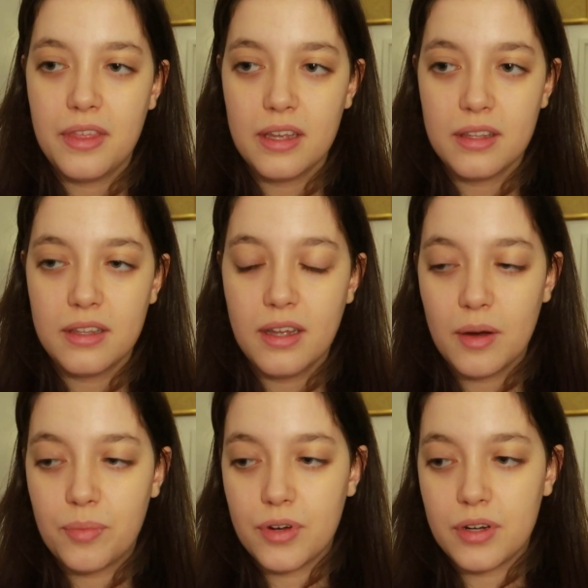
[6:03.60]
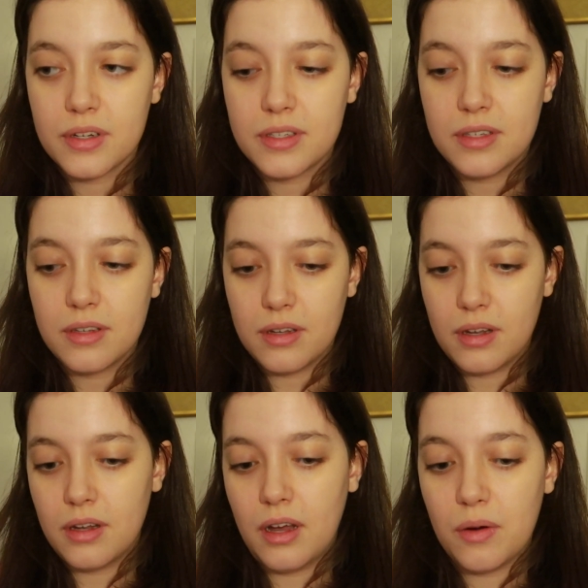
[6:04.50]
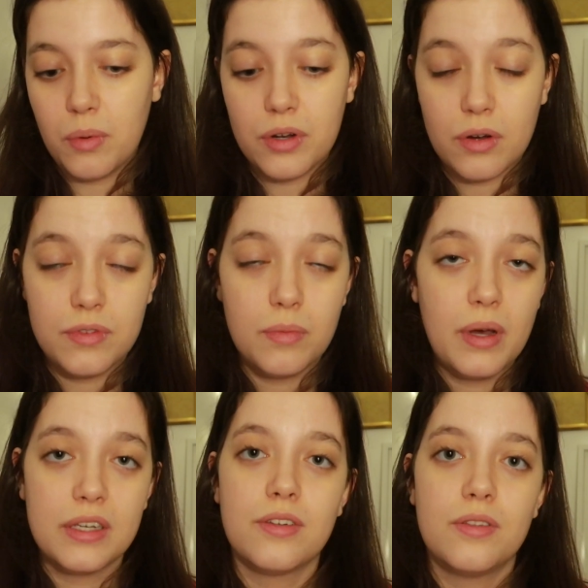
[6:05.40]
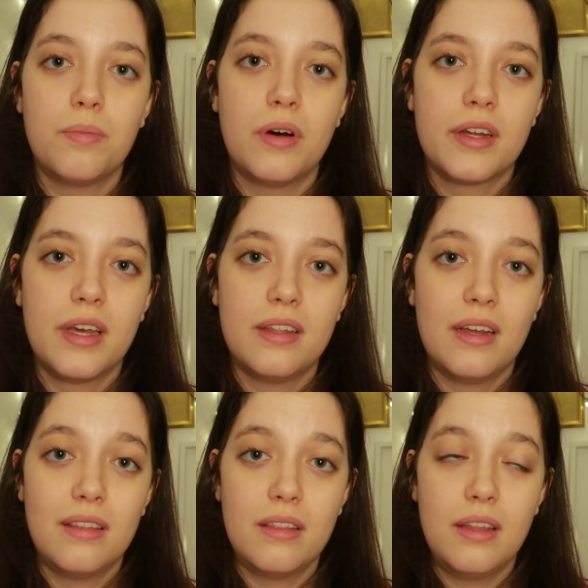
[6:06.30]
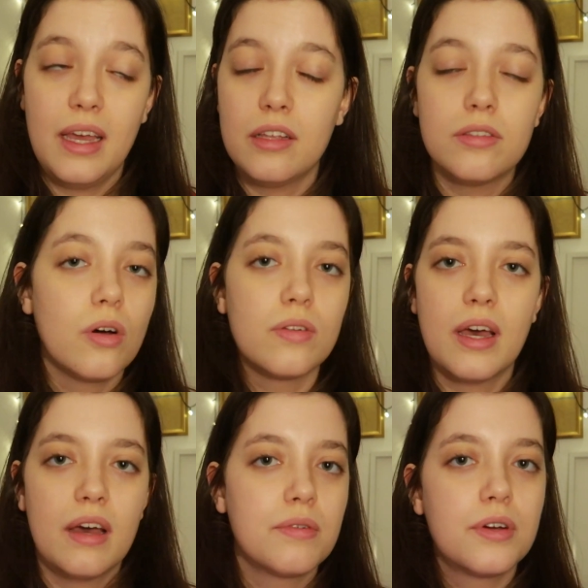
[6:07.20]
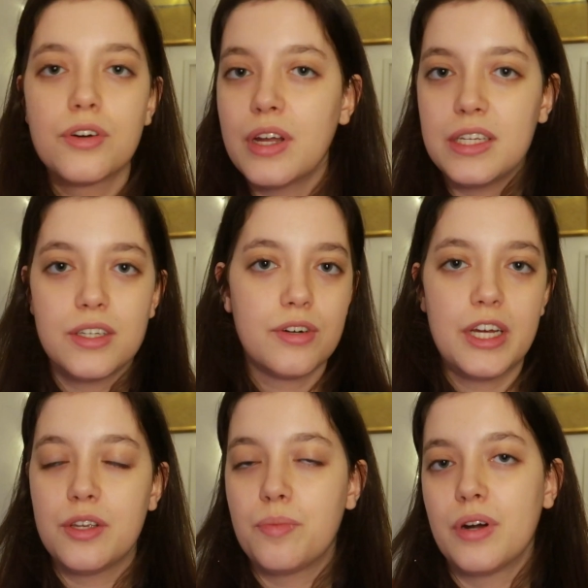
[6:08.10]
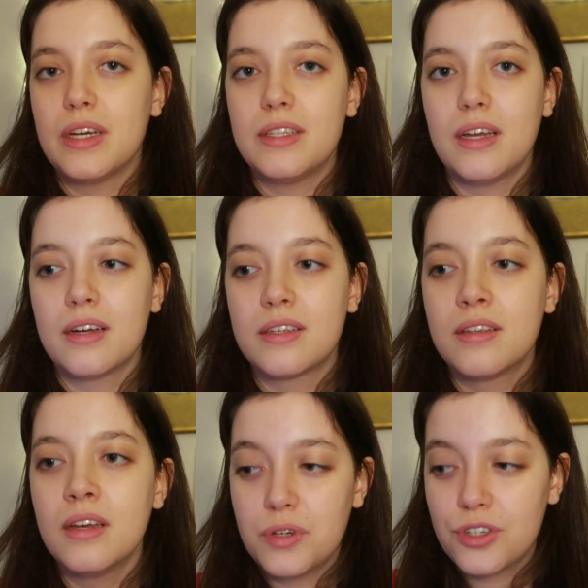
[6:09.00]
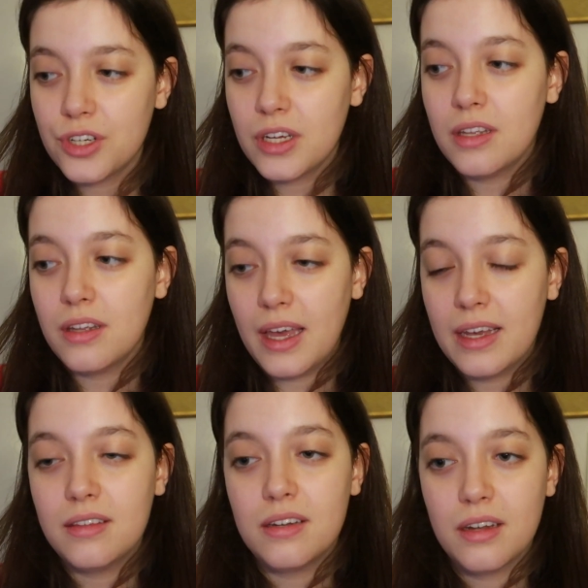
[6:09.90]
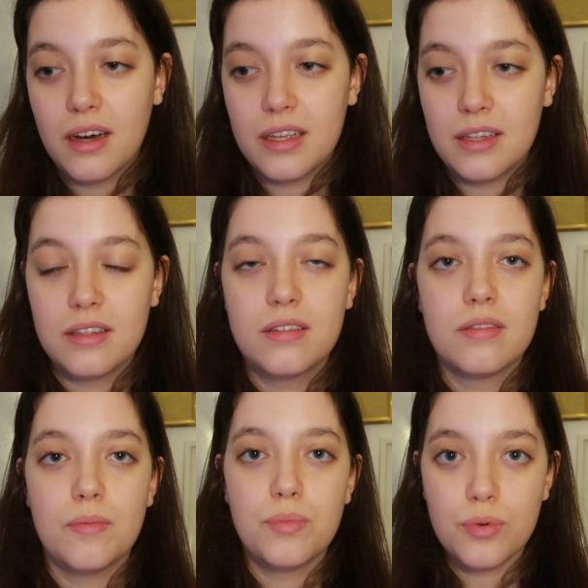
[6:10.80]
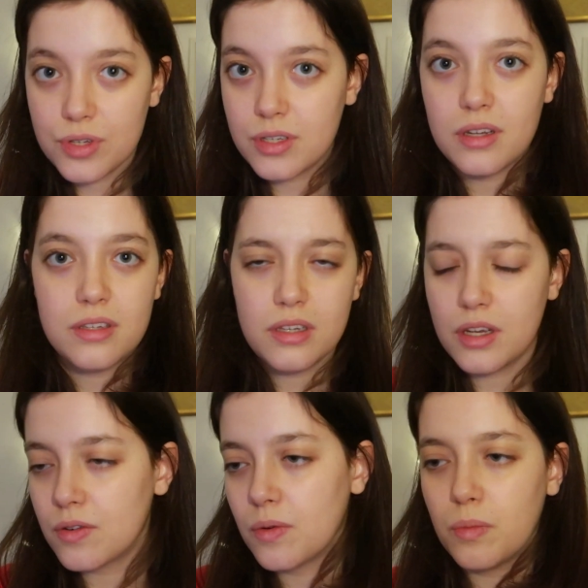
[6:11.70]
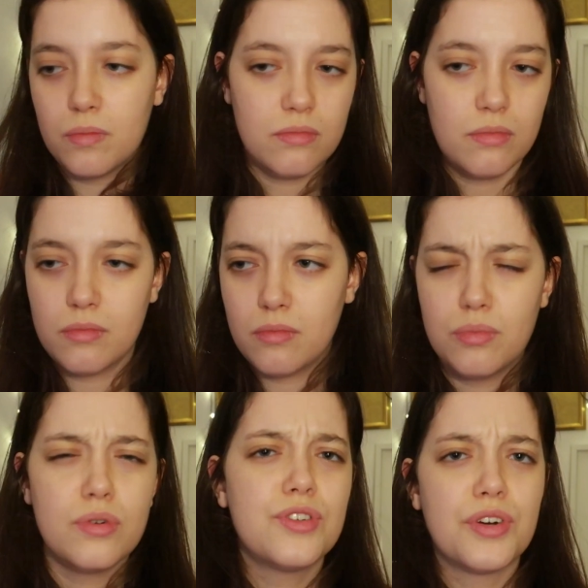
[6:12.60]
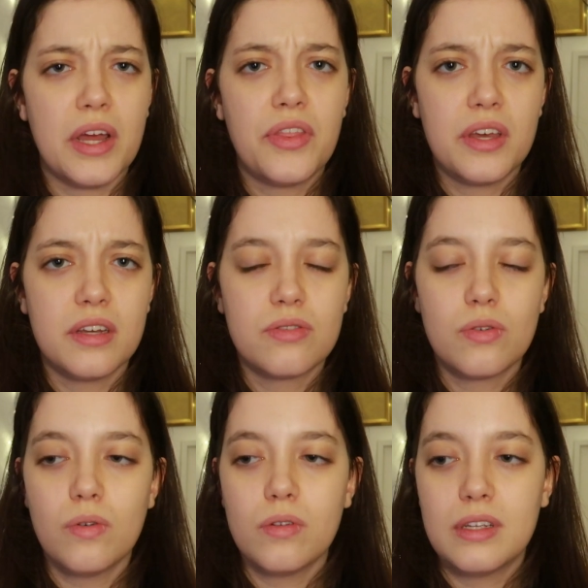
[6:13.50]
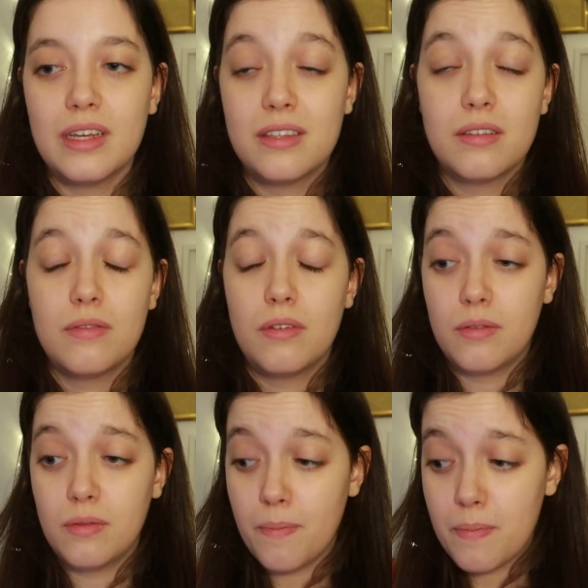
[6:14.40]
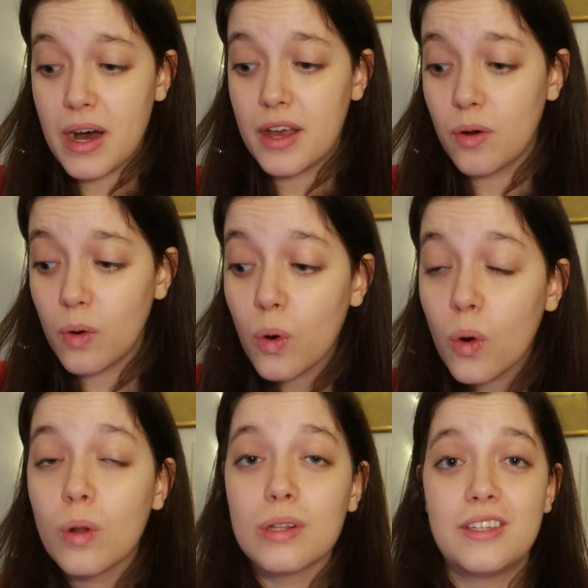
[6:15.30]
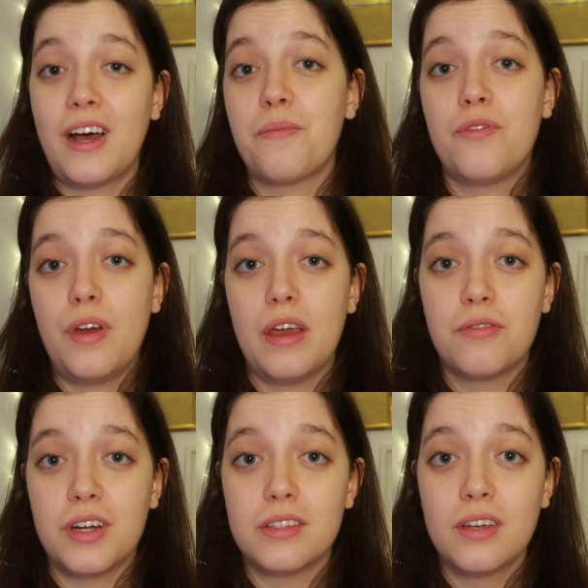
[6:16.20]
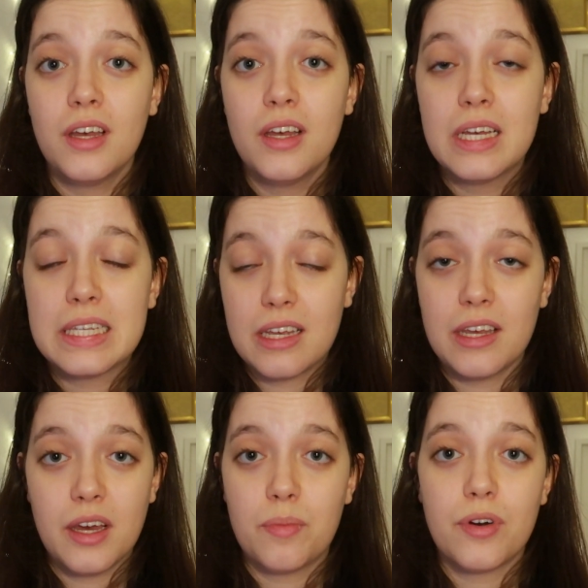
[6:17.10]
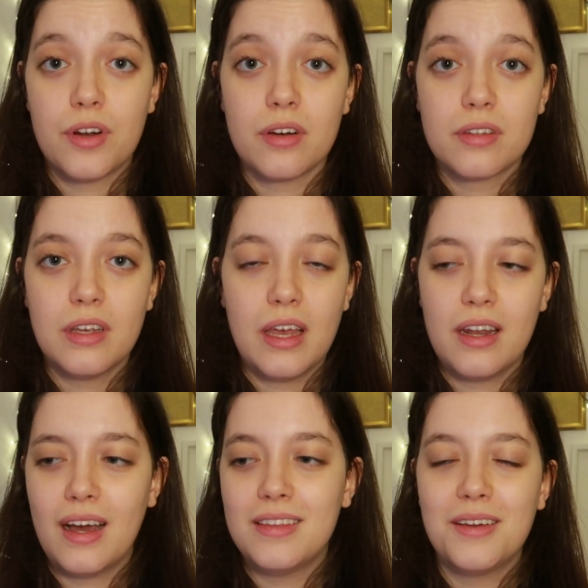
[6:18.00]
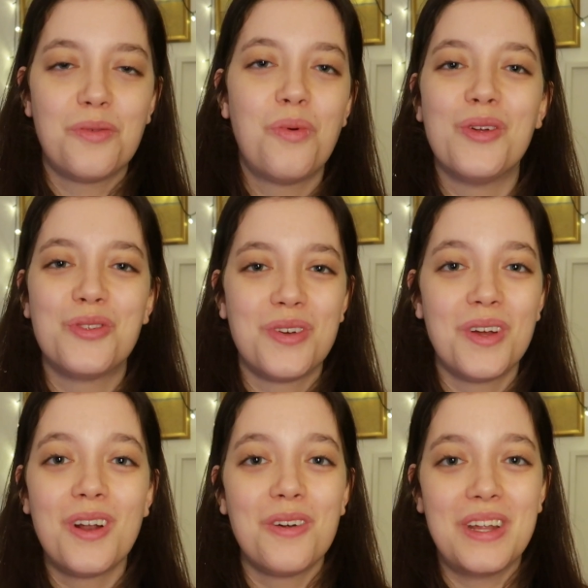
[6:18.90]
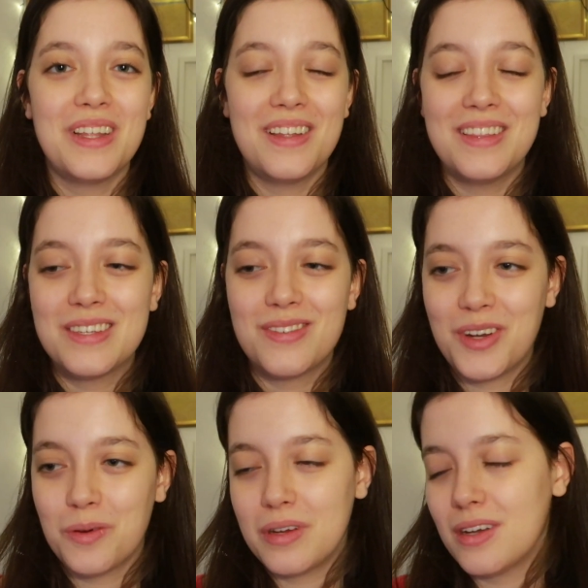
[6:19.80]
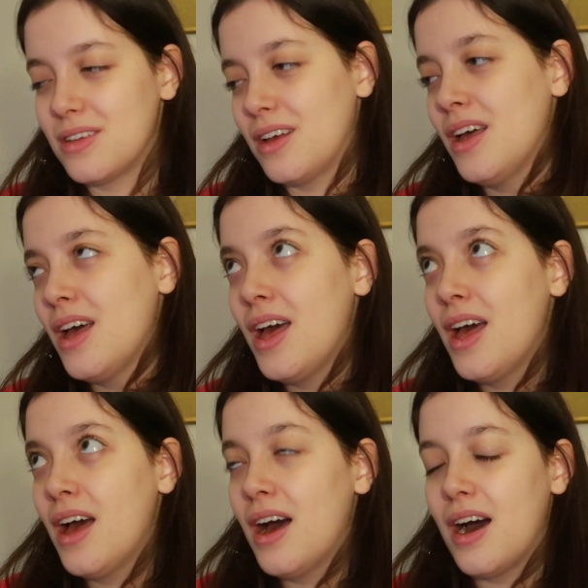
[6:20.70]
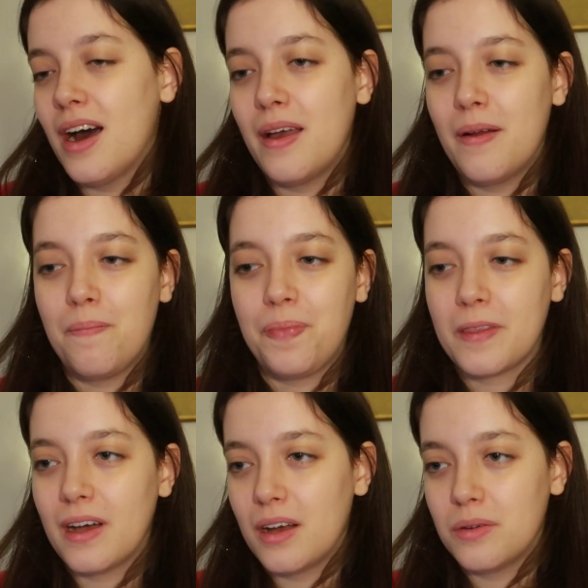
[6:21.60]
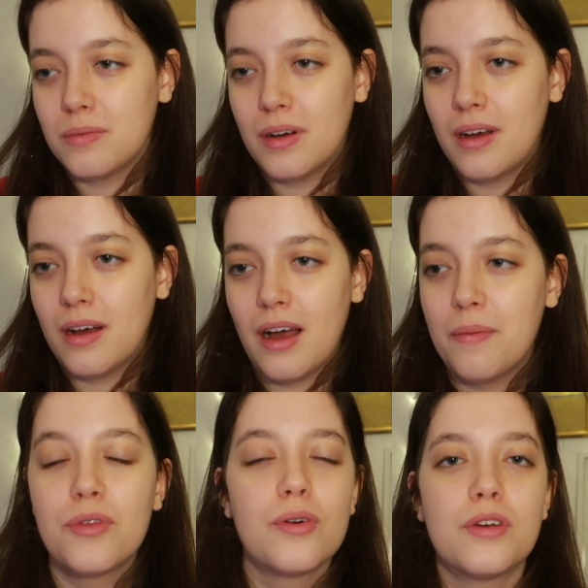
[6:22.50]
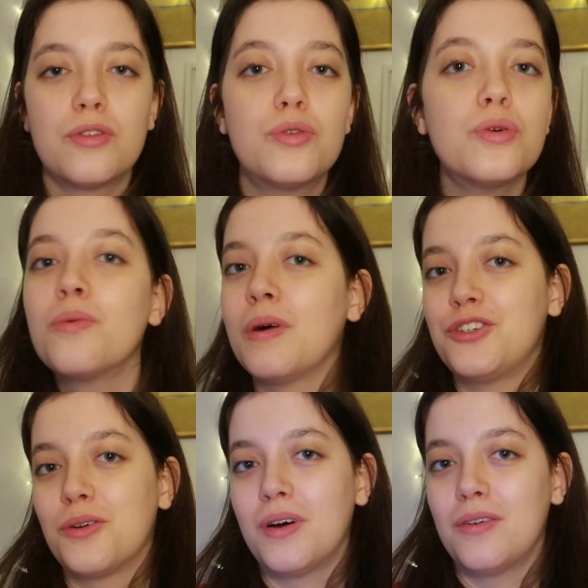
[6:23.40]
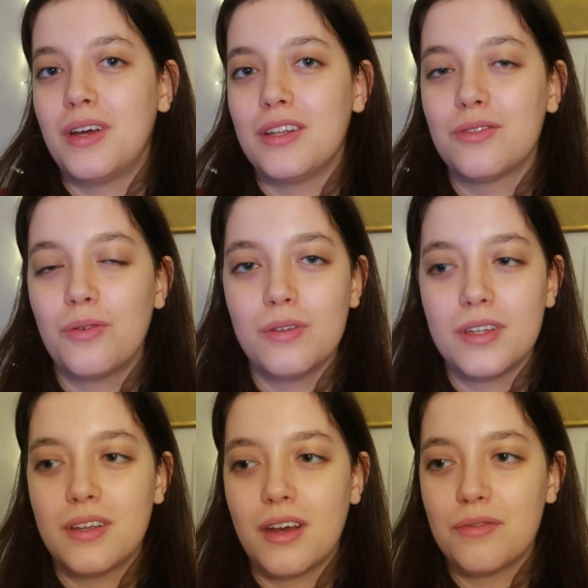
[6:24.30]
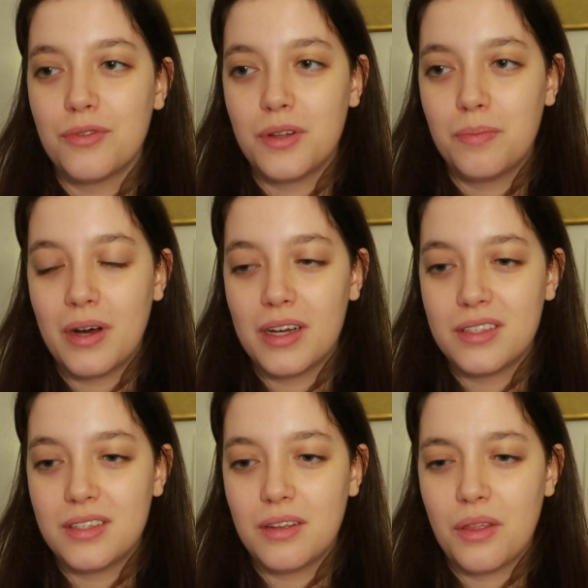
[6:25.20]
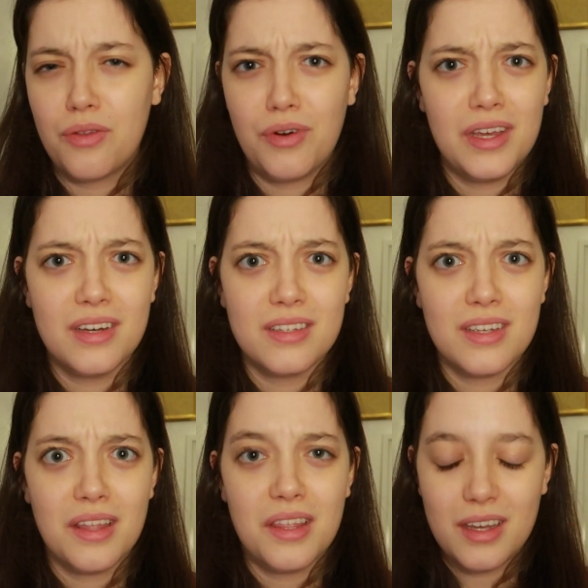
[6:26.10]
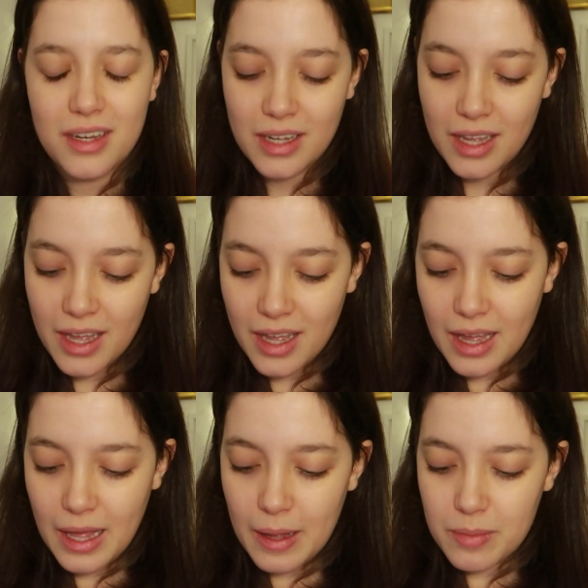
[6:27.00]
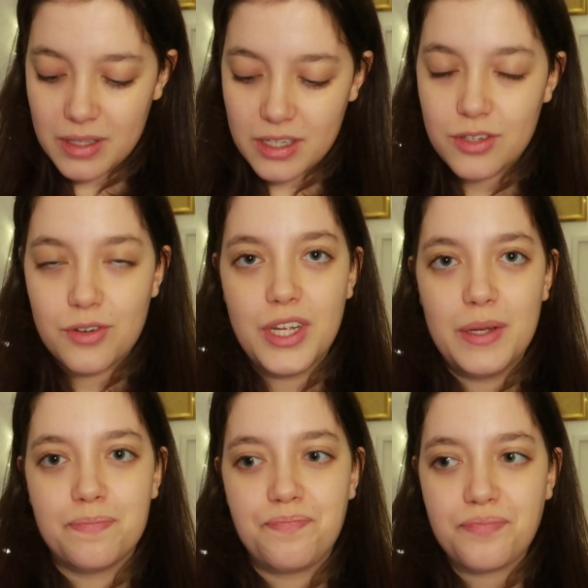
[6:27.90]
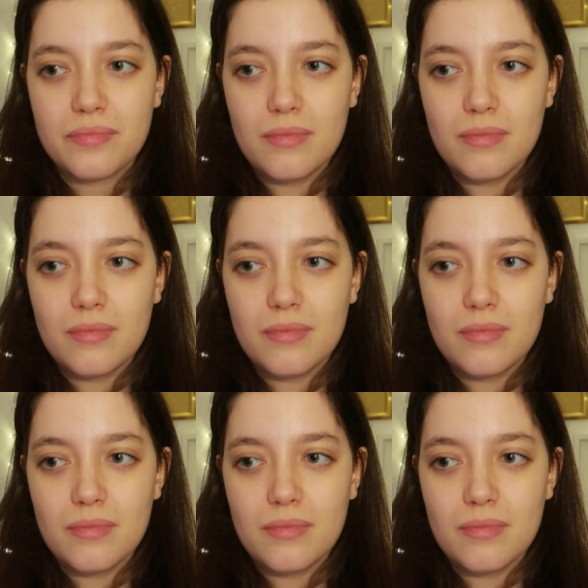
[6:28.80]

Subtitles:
think that their products are one of the best on the market, and they don't have crazy price tags. Vichy 89, that booster serum booster, I think it's called, is my all-time favorite skincare product, and I didn't want to include it in this video because I'm talking too much about that all the time for the past 3 years, I think. But this cream